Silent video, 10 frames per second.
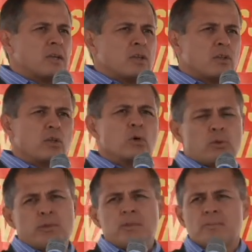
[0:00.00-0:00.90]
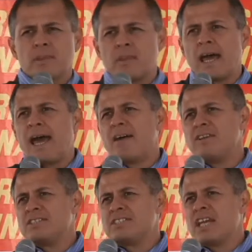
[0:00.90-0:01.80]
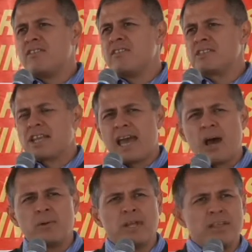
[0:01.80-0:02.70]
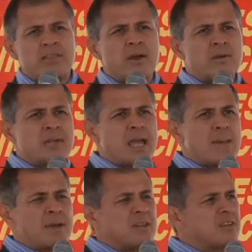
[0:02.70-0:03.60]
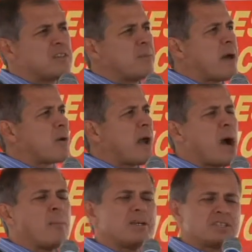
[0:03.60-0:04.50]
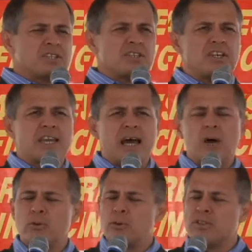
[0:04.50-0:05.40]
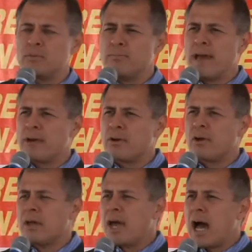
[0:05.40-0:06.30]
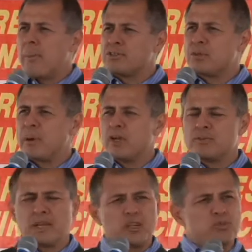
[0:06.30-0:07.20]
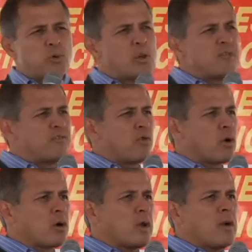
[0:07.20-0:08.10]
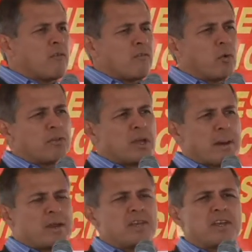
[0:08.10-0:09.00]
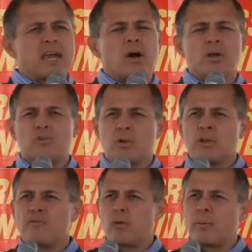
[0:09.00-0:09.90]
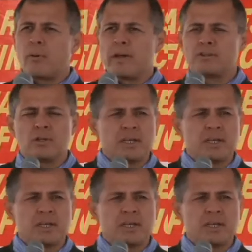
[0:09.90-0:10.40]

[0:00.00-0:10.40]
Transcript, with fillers: youth, to have a savings account in their name. And it doesn't matter how much is in the account, nor does it matter how much their parents make. Controlling for, for the amount in the account, controlling for parental